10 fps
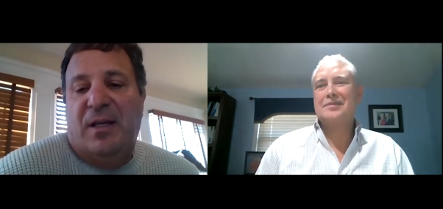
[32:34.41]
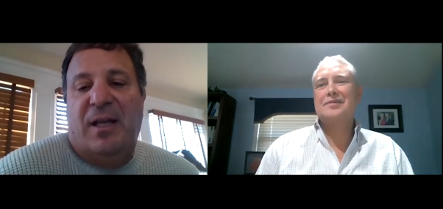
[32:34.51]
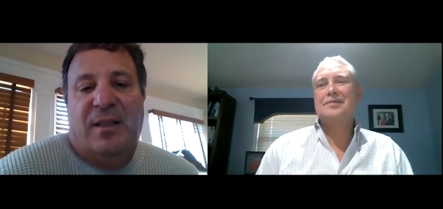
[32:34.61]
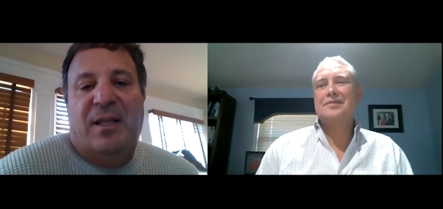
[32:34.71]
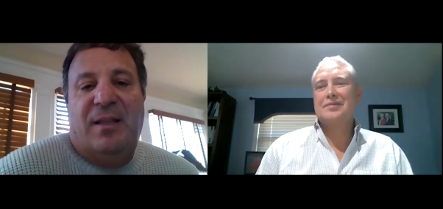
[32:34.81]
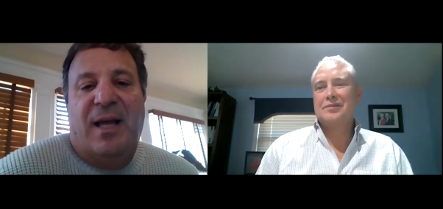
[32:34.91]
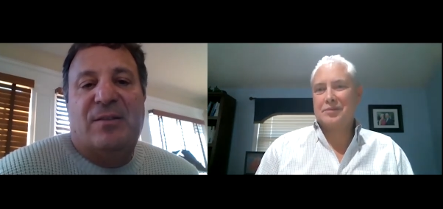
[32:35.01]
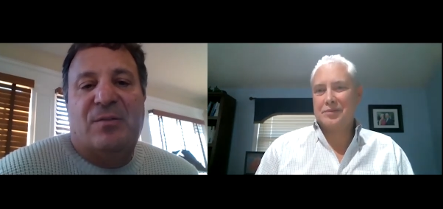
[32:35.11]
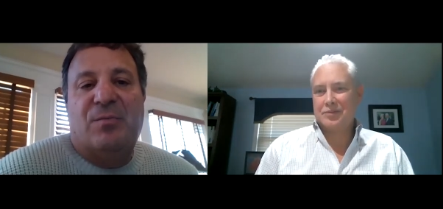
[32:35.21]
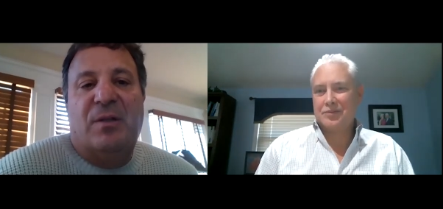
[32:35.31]
Speaker 1: and I think
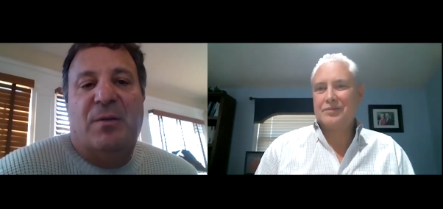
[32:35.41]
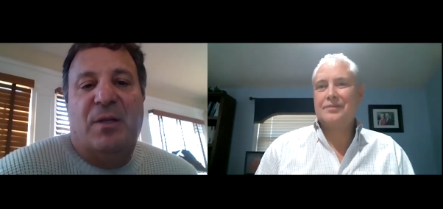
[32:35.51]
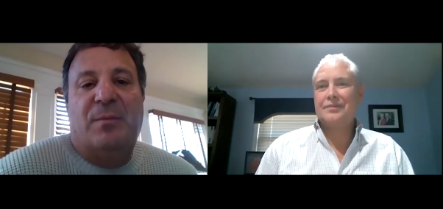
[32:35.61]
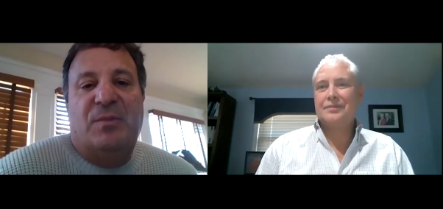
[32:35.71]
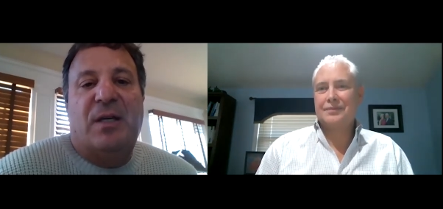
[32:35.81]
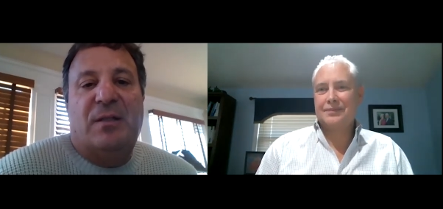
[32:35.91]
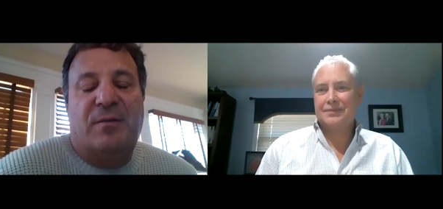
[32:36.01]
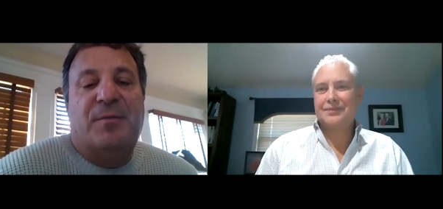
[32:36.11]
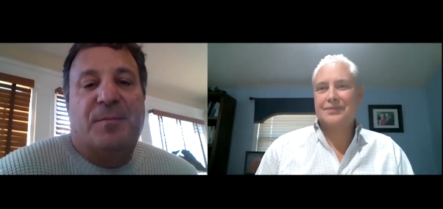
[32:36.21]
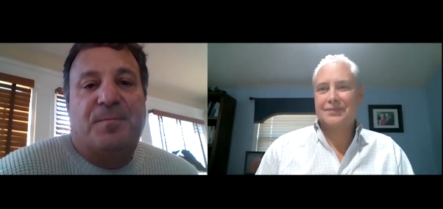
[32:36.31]
that's really the objective.
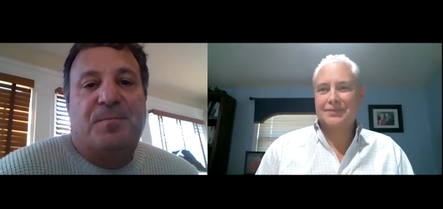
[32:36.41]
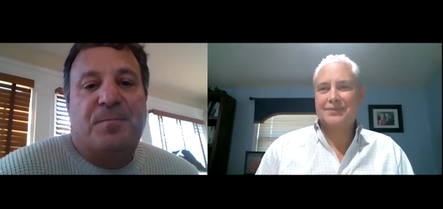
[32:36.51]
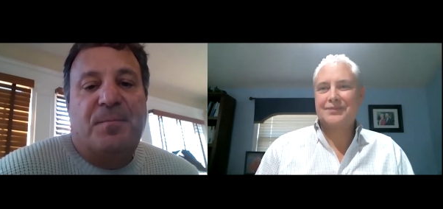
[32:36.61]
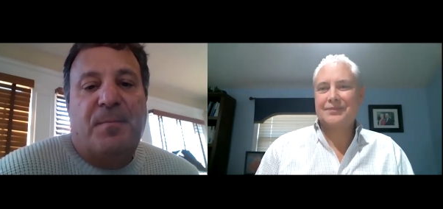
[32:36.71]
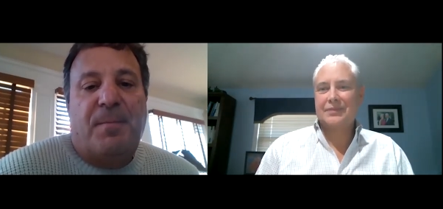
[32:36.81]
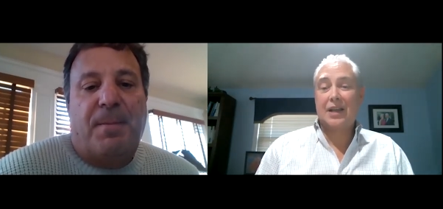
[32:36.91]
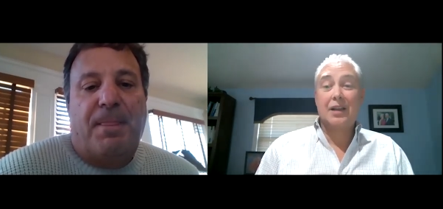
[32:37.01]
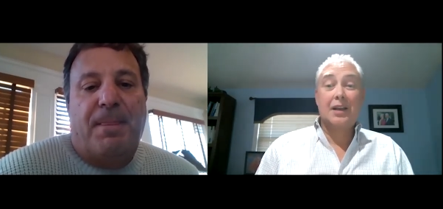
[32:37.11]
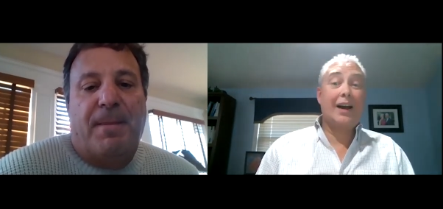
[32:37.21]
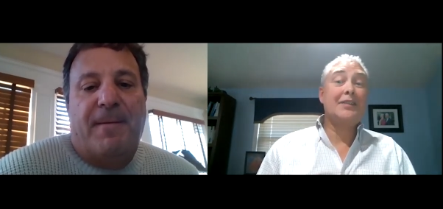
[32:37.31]

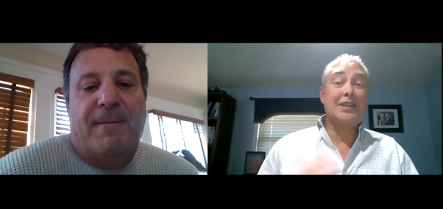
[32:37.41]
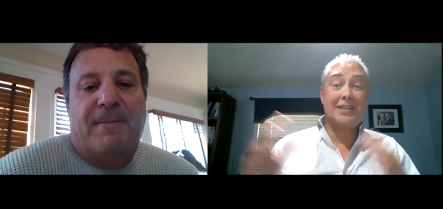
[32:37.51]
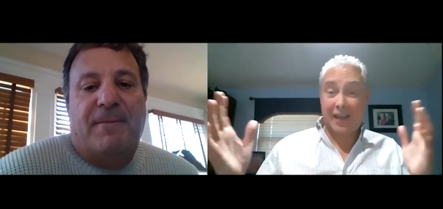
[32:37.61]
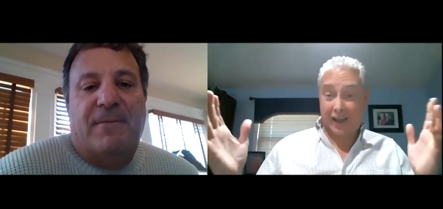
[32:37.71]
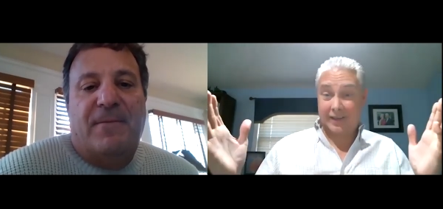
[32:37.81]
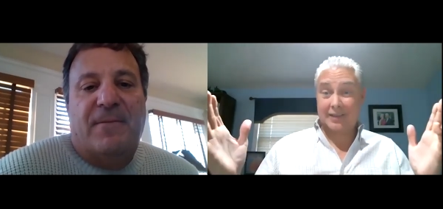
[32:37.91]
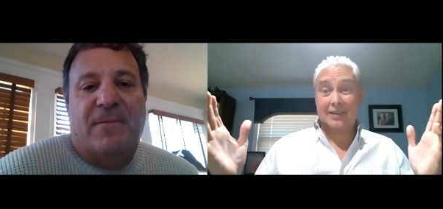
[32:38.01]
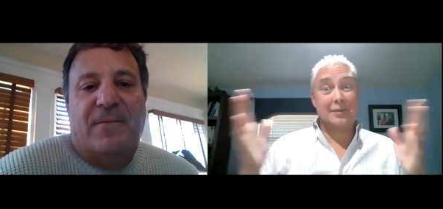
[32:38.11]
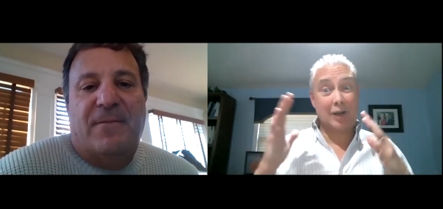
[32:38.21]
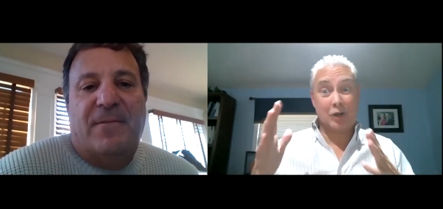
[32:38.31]
Speaker 2: I have to say
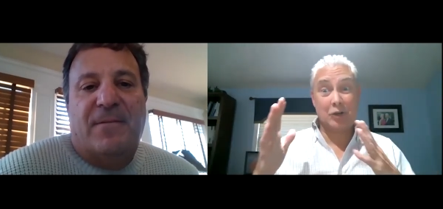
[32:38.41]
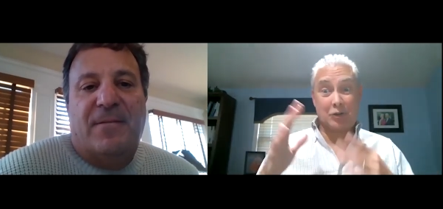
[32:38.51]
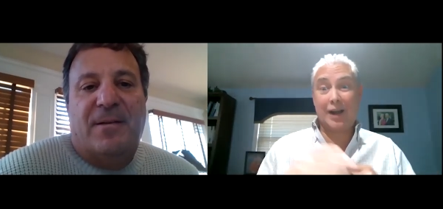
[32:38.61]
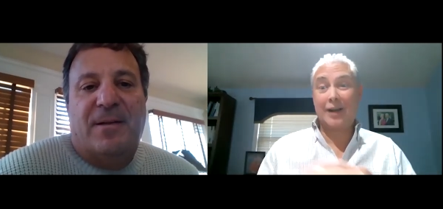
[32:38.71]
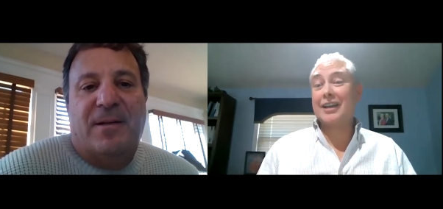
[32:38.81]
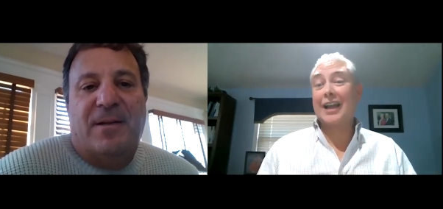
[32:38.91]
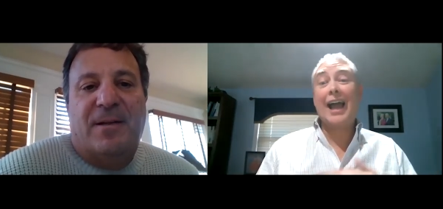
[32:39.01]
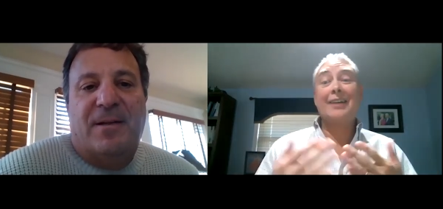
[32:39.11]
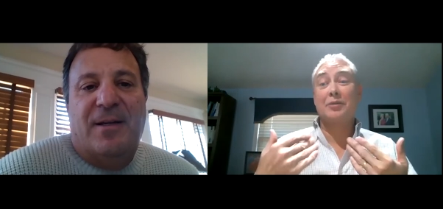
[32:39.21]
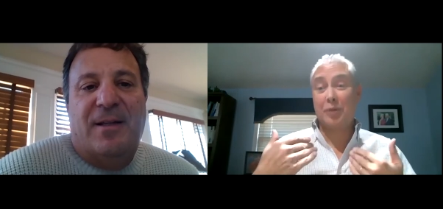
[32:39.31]
about Coach Raveling,
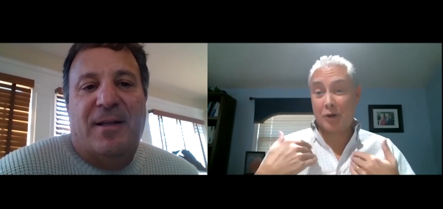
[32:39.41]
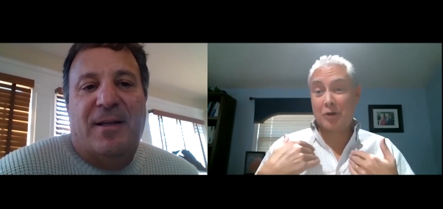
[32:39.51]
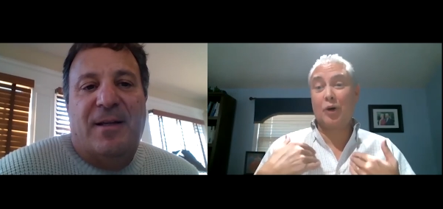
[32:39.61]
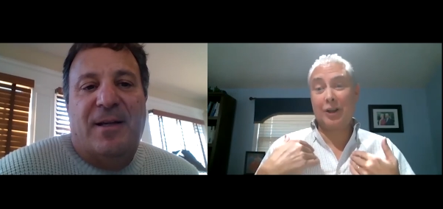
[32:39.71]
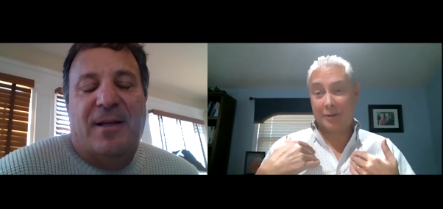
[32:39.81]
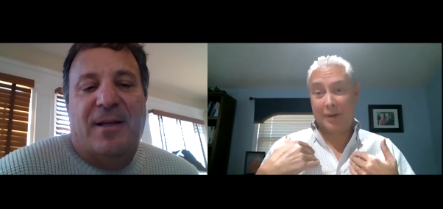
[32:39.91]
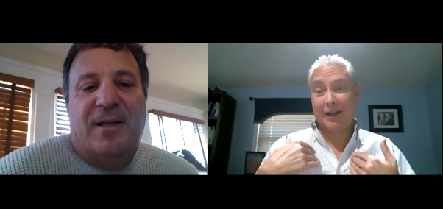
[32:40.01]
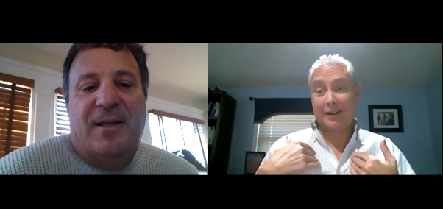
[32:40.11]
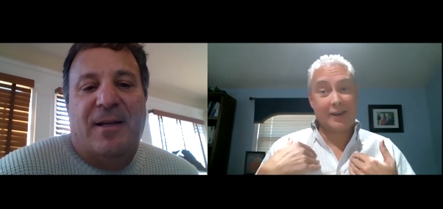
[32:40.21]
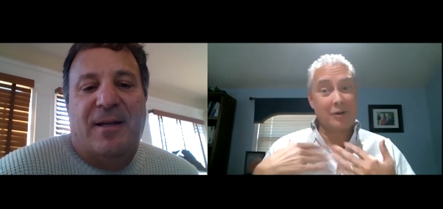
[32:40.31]
as a Purdue
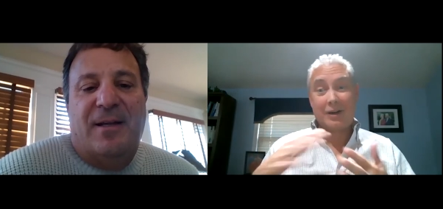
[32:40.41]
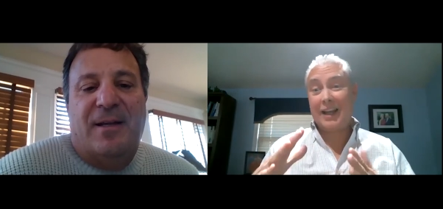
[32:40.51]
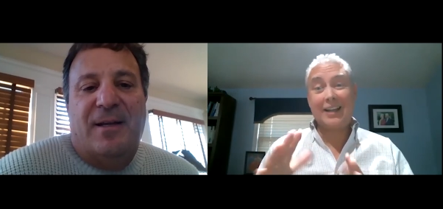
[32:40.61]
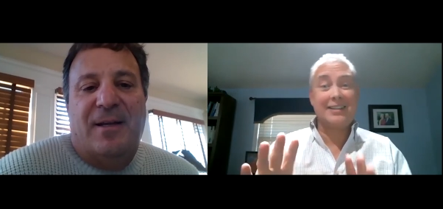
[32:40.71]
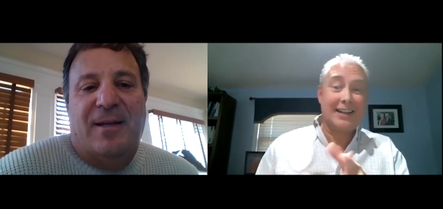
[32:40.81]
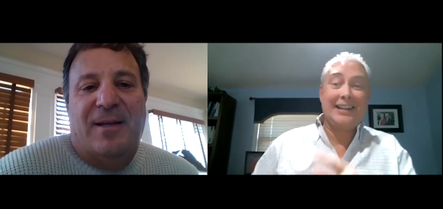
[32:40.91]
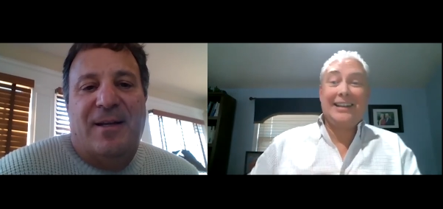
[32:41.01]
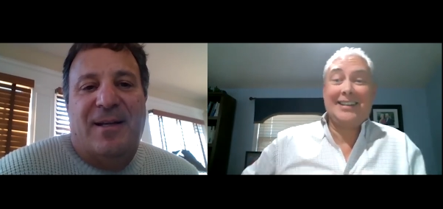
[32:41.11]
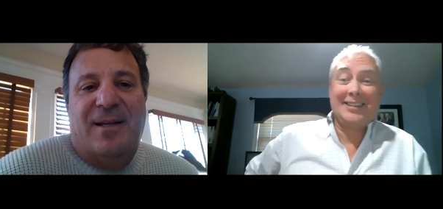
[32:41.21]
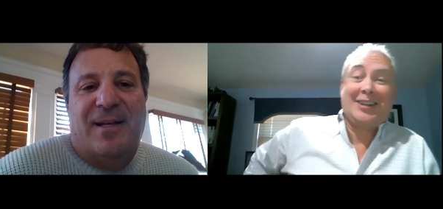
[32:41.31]
Boilermaker, there were days I
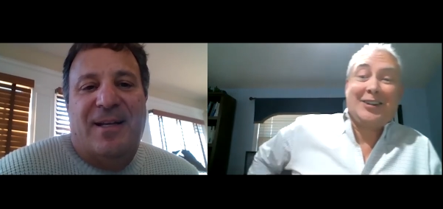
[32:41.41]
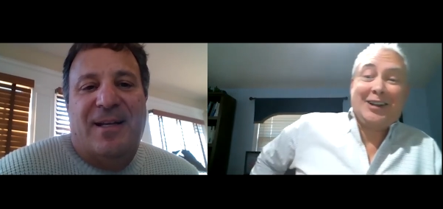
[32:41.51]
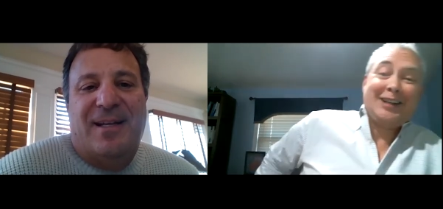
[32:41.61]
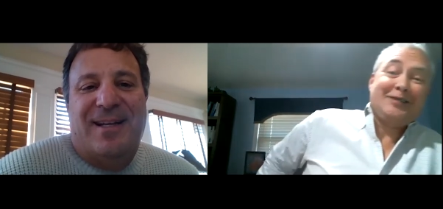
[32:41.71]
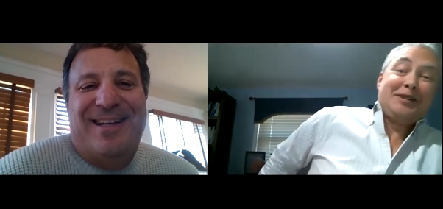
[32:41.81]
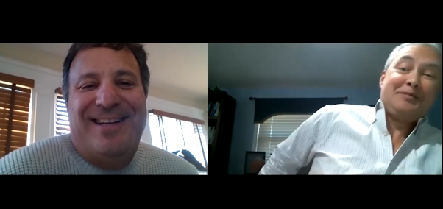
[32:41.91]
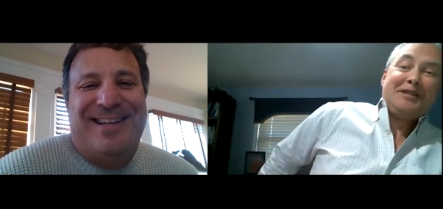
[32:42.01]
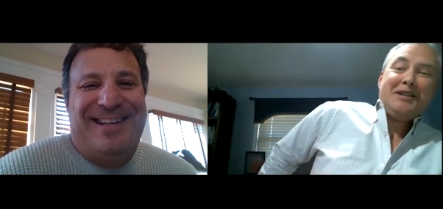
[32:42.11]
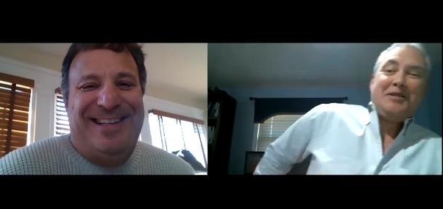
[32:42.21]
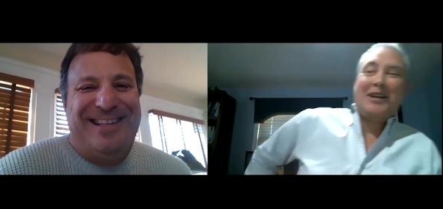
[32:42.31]
didn't necessarily love him
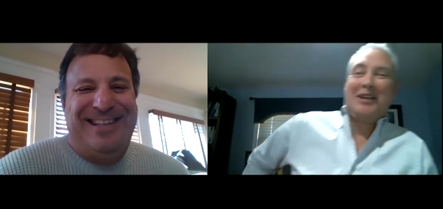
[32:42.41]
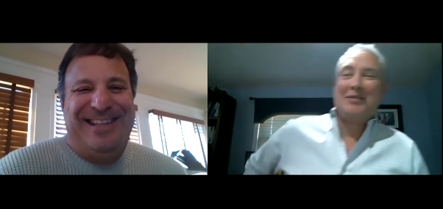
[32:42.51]
when he